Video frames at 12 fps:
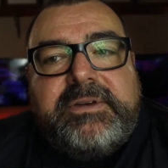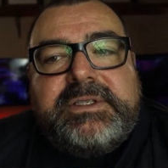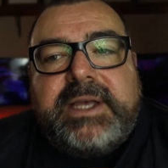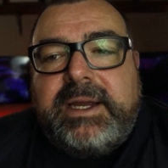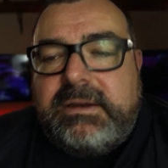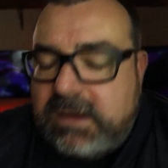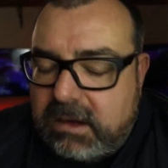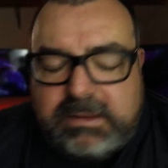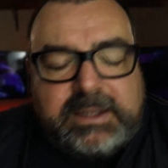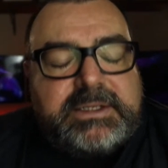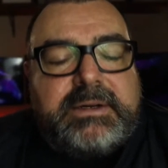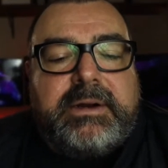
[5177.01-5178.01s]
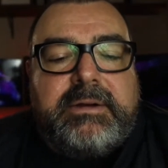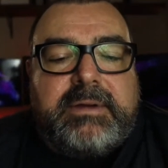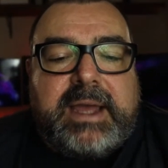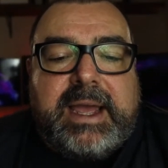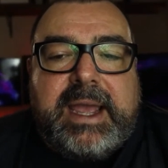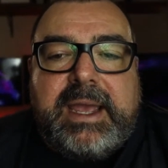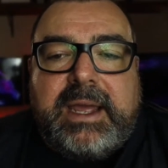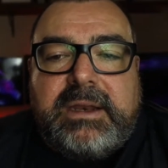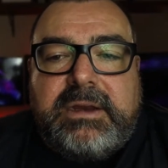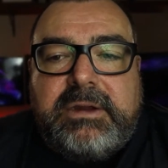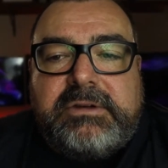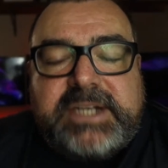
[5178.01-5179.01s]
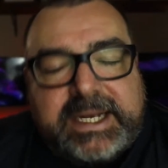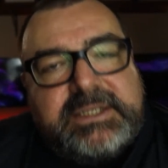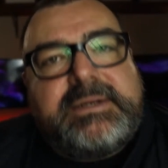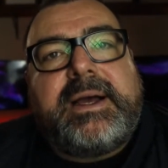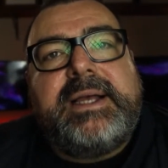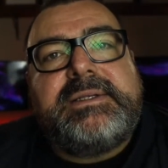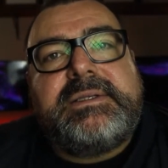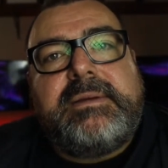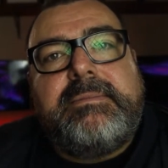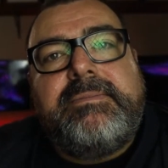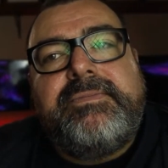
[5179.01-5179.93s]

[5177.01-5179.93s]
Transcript: You say, no, that's not okay, and you chastise them.